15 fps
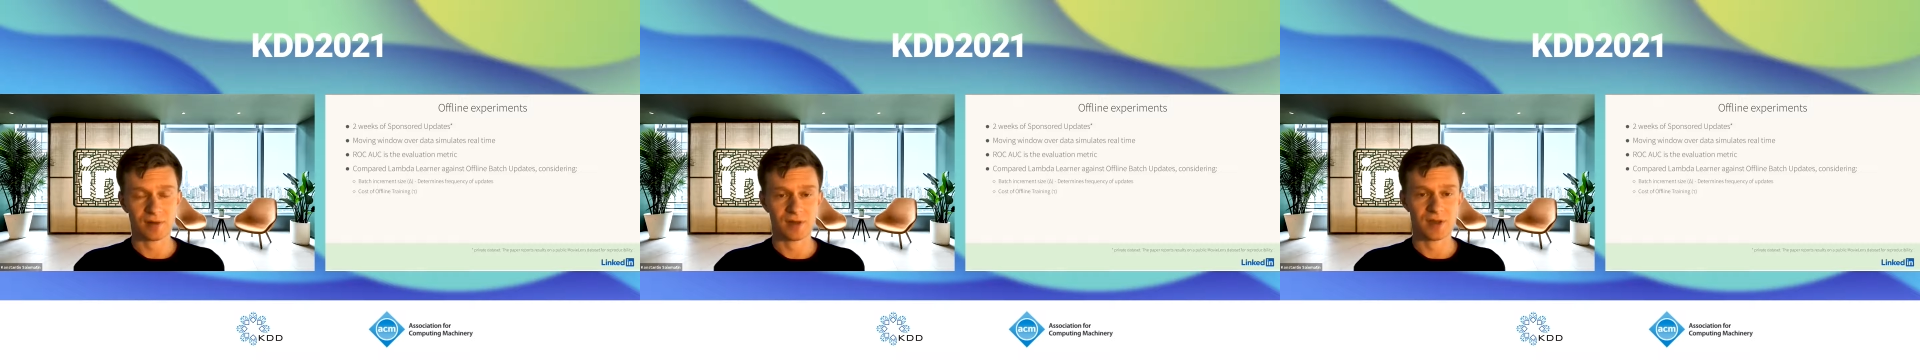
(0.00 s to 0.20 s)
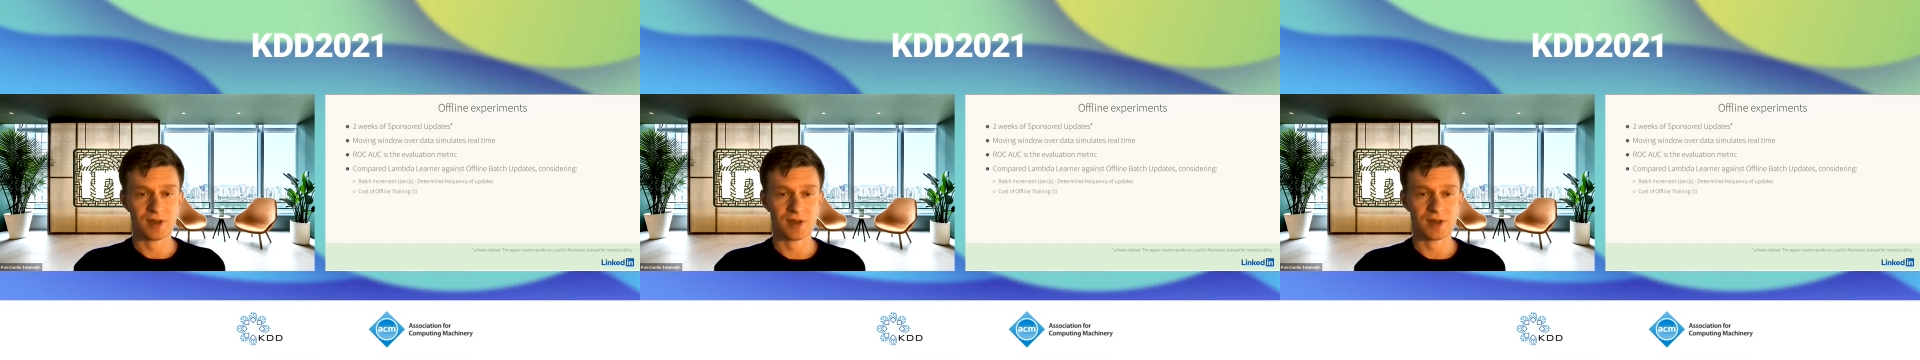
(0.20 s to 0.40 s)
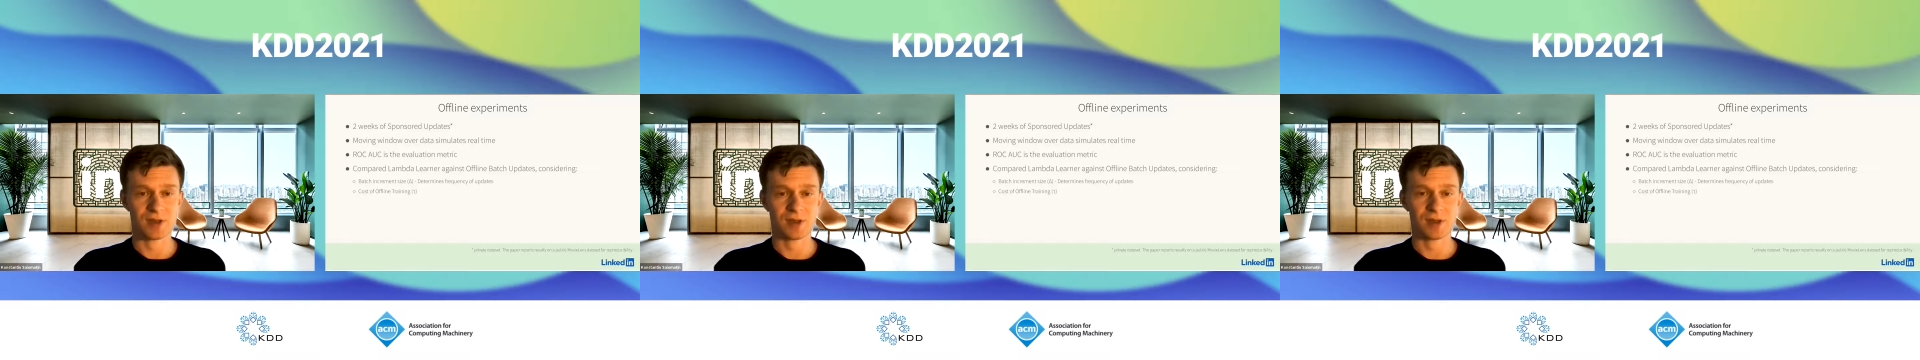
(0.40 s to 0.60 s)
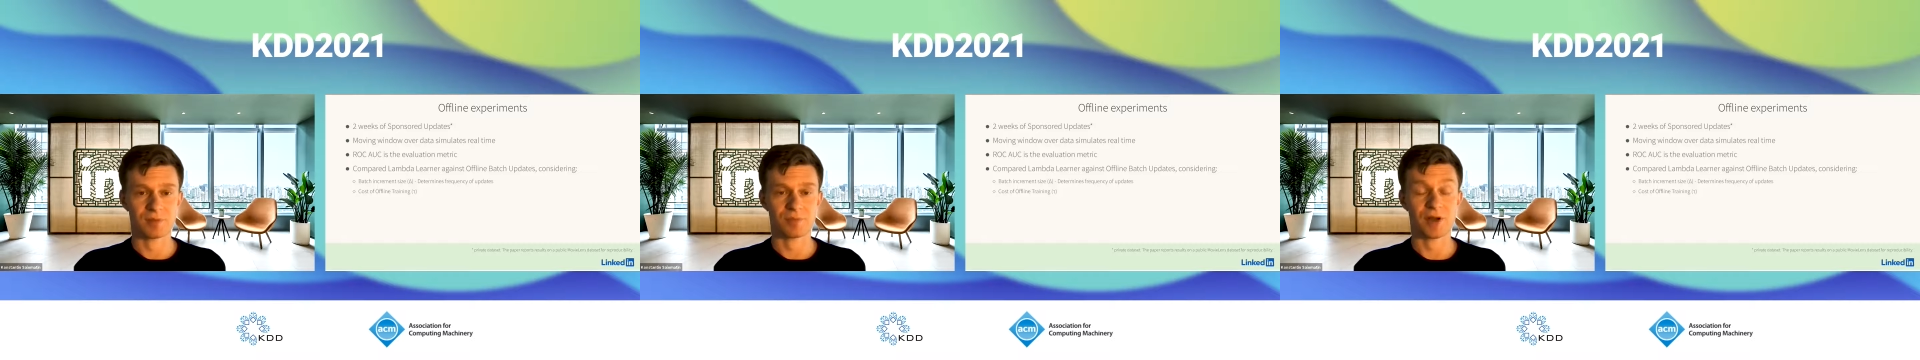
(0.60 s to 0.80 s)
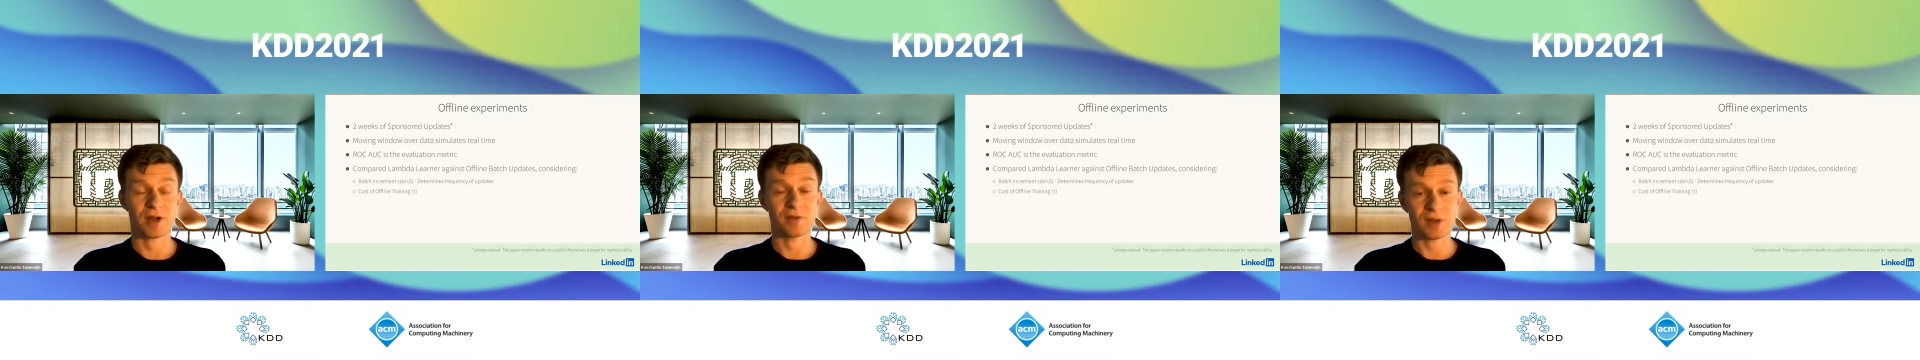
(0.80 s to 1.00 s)
This is a
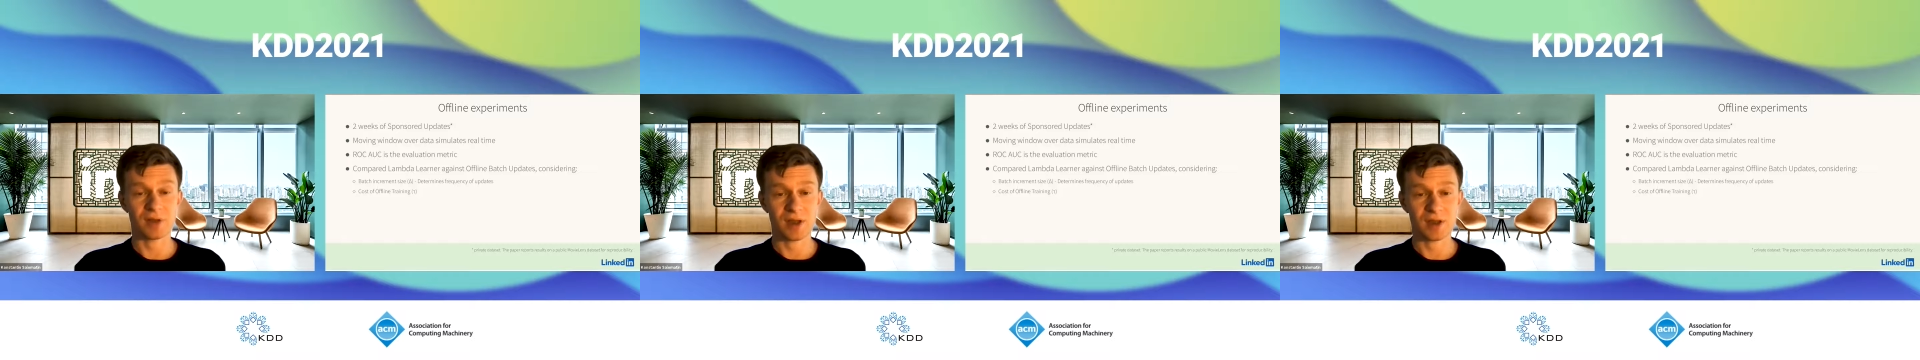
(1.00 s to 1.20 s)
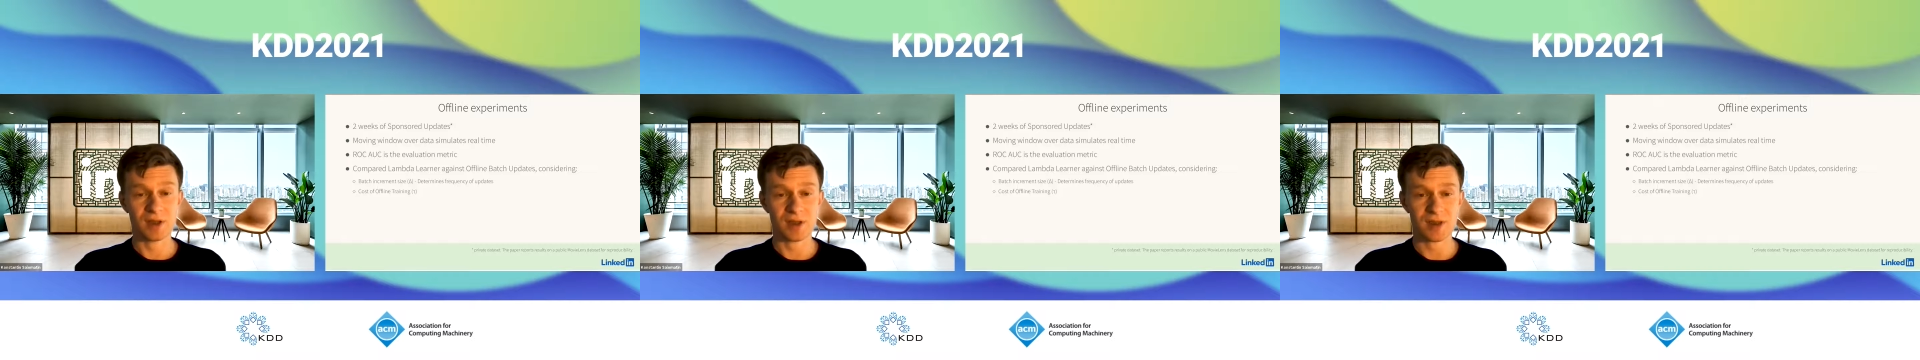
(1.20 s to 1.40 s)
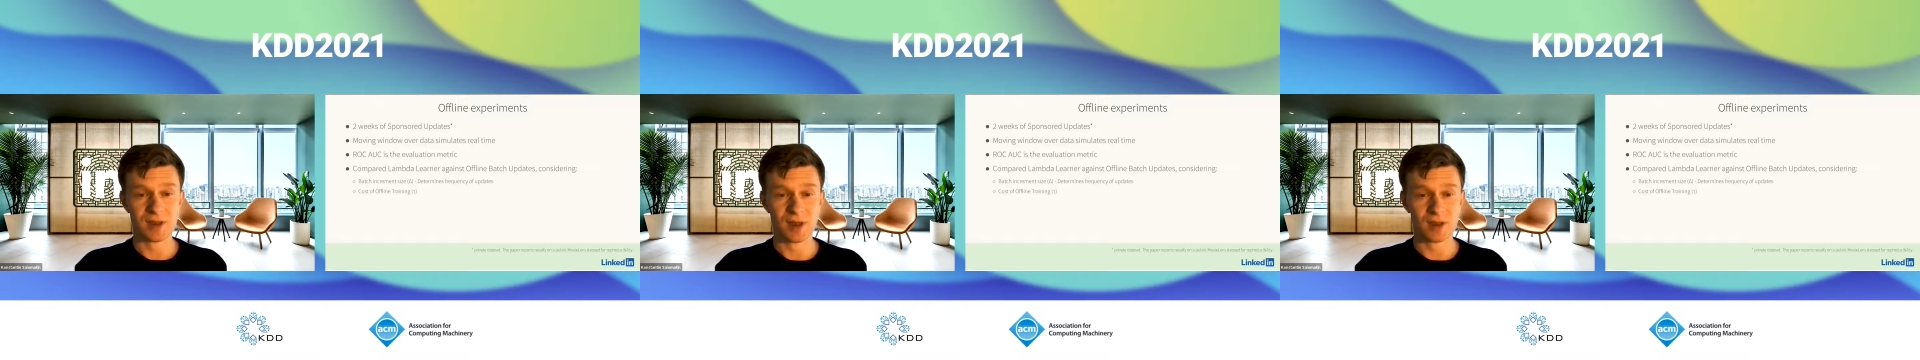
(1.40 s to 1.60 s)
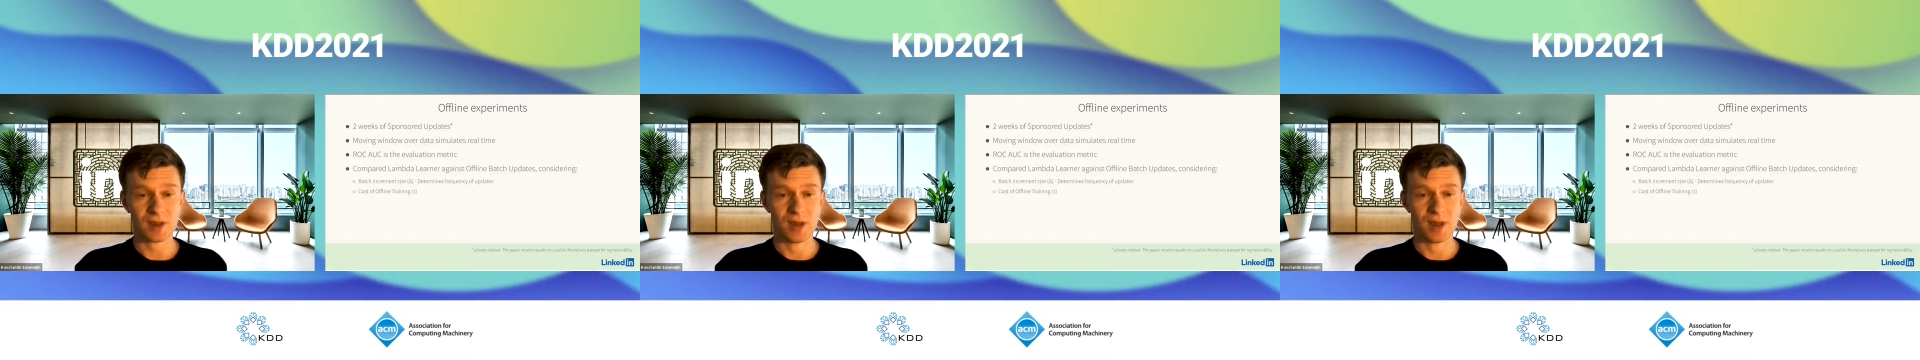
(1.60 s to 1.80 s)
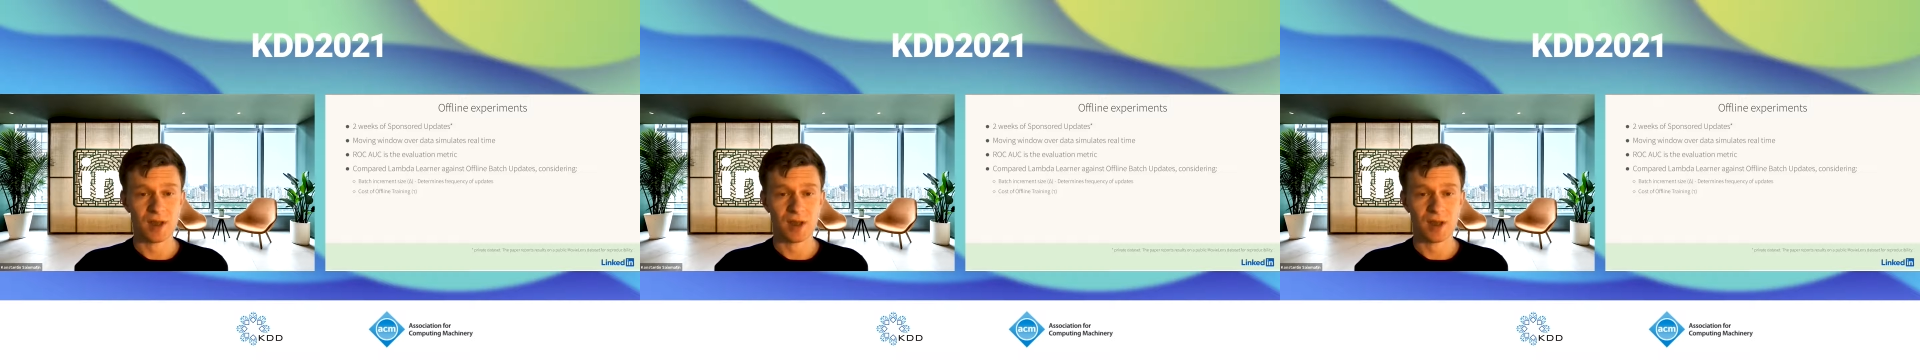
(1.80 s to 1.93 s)
private data set,